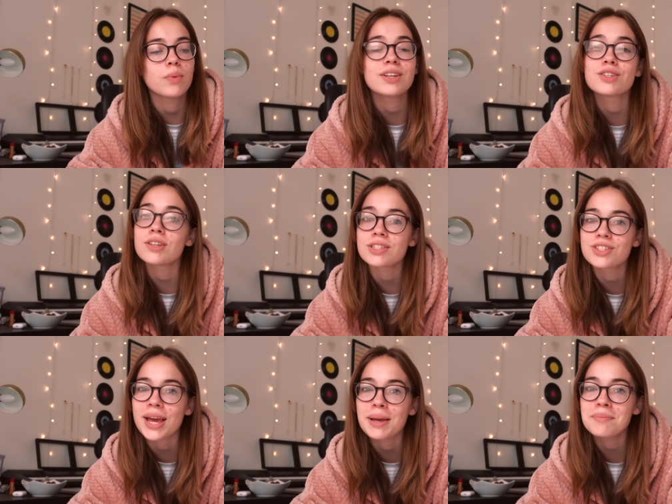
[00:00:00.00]
which is a
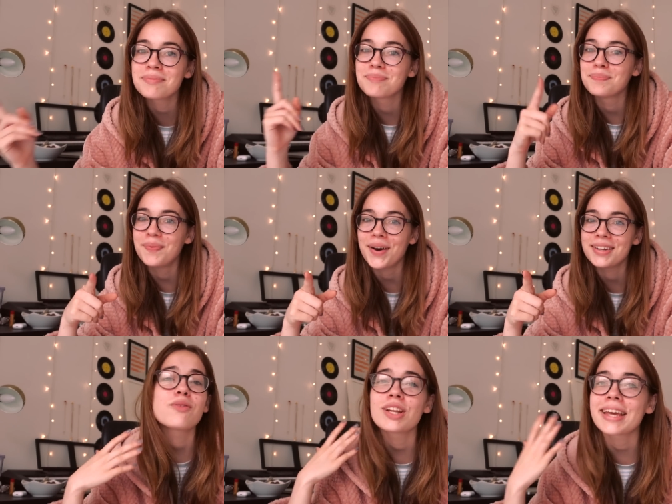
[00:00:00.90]
shame,
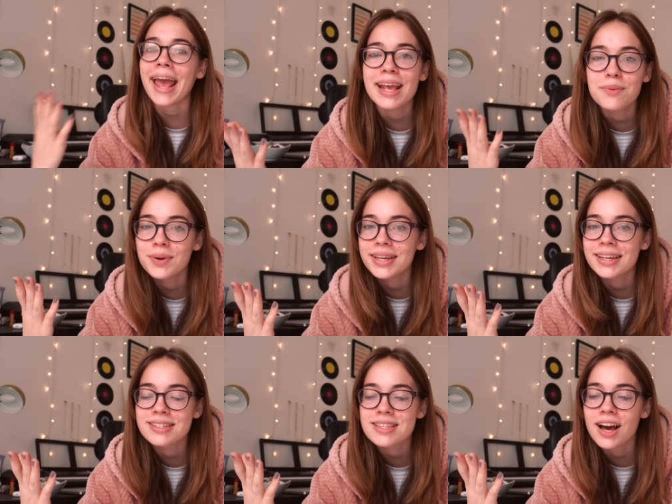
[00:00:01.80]
but I've got like 8
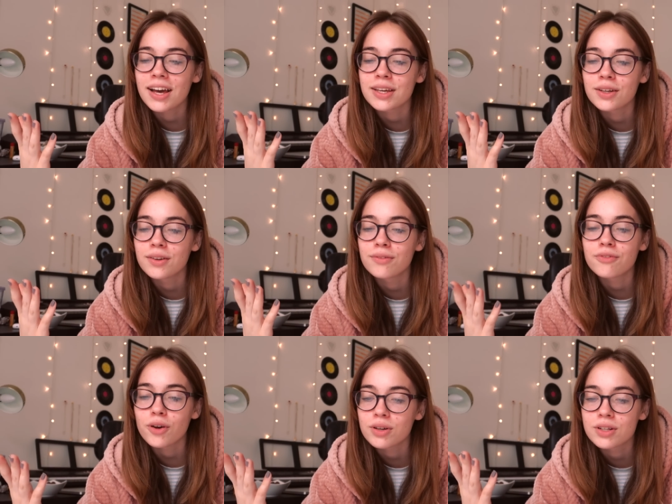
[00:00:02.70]
weeks that I can
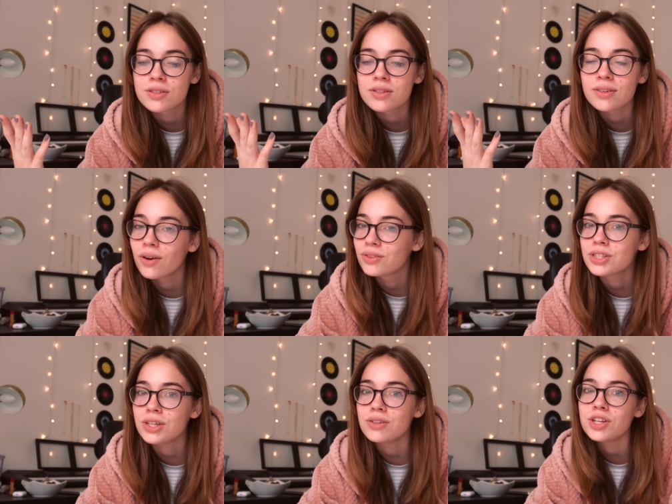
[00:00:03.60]
focus
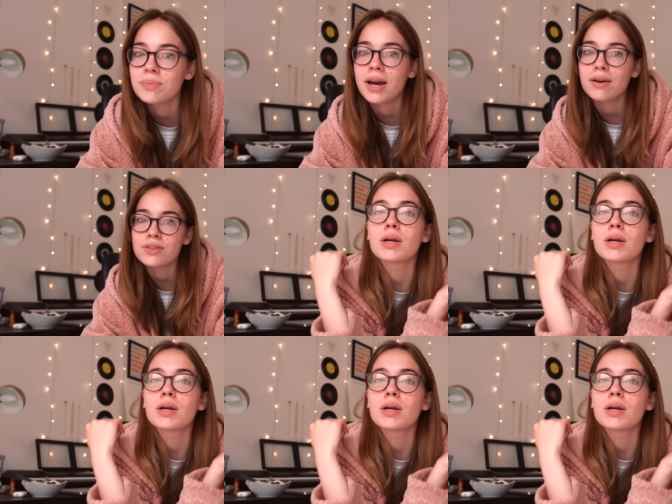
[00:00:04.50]
onto YouTube now.